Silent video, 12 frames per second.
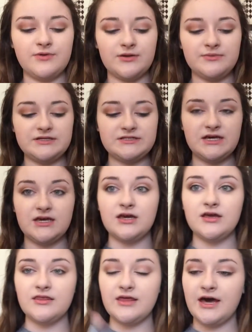going to be
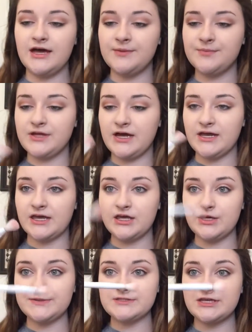taking that and applying it
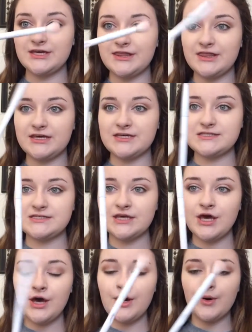using this
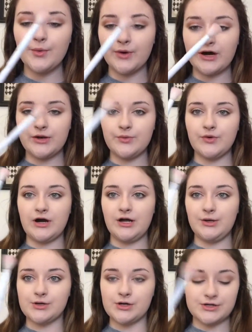Wet n
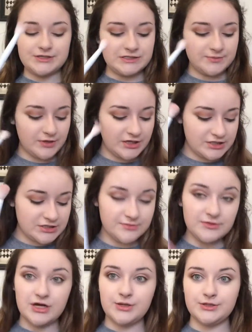Wild crease brush.
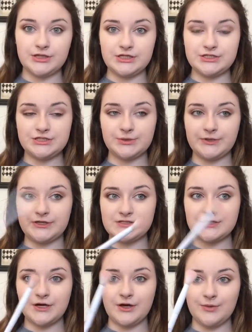I'm not really sure what it's
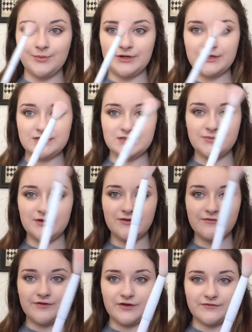called, but it's a
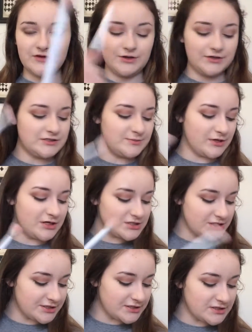big fluffy crease
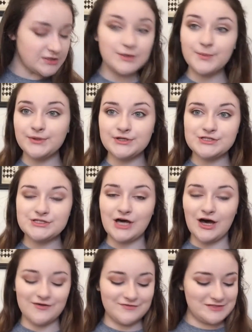brush and it's super
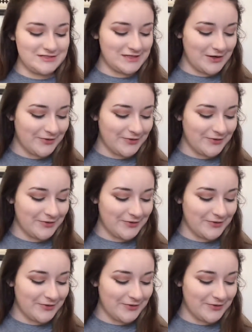soft. So